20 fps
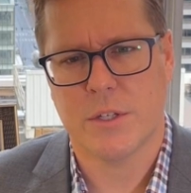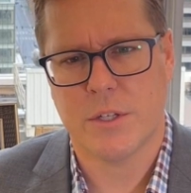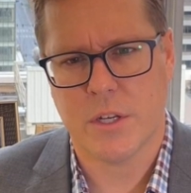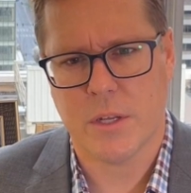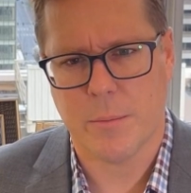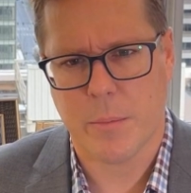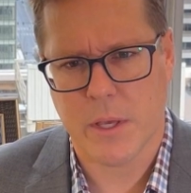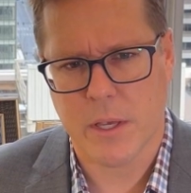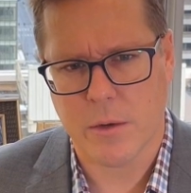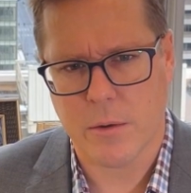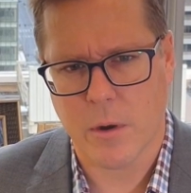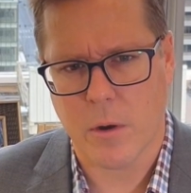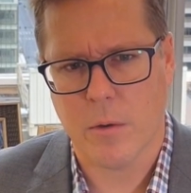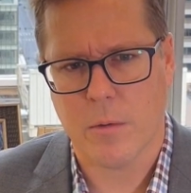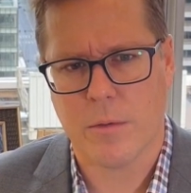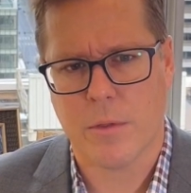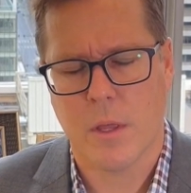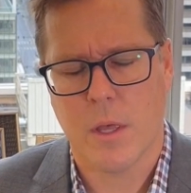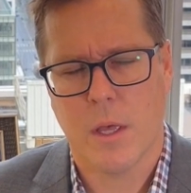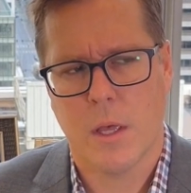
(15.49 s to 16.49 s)
GDP growth
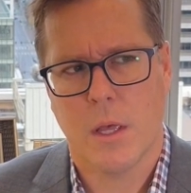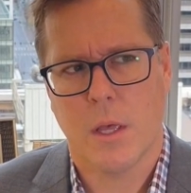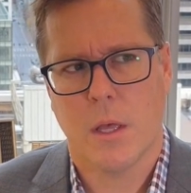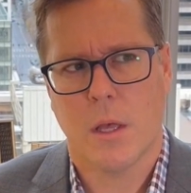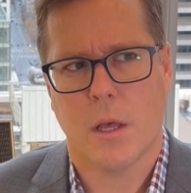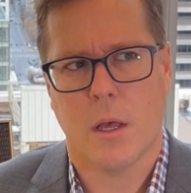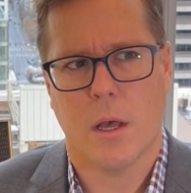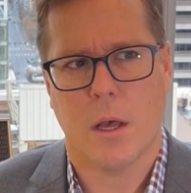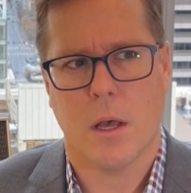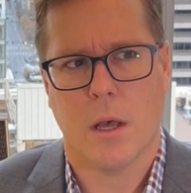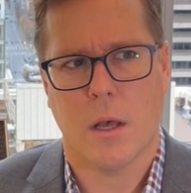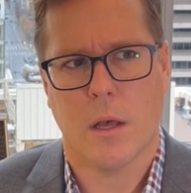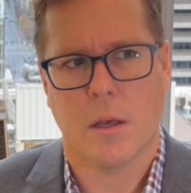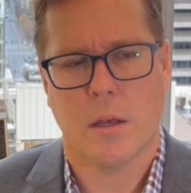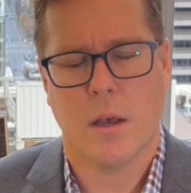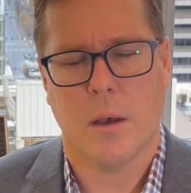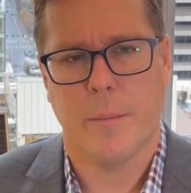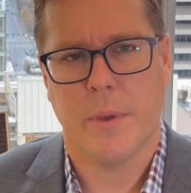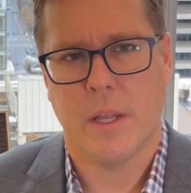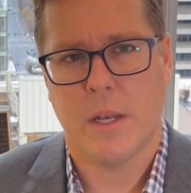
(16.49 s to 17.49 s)
uh,
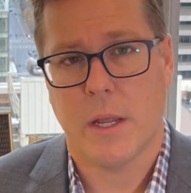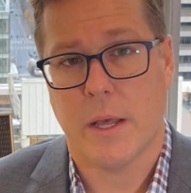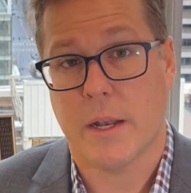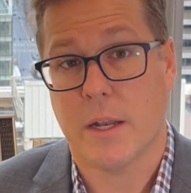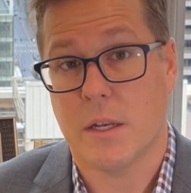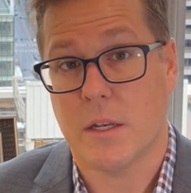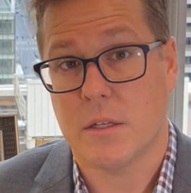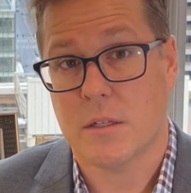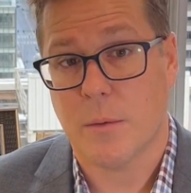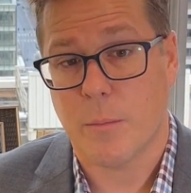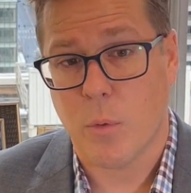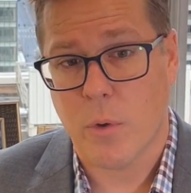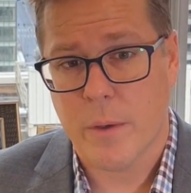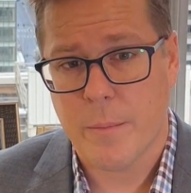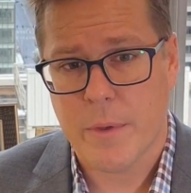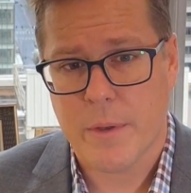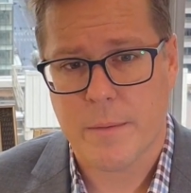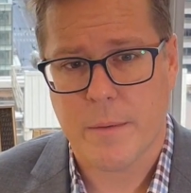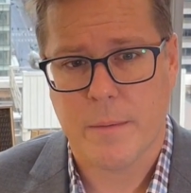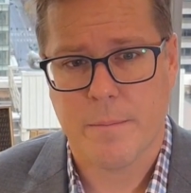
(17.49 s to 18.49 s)
come in at a
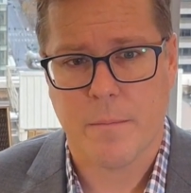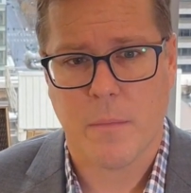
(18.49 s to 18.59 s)
disappointment.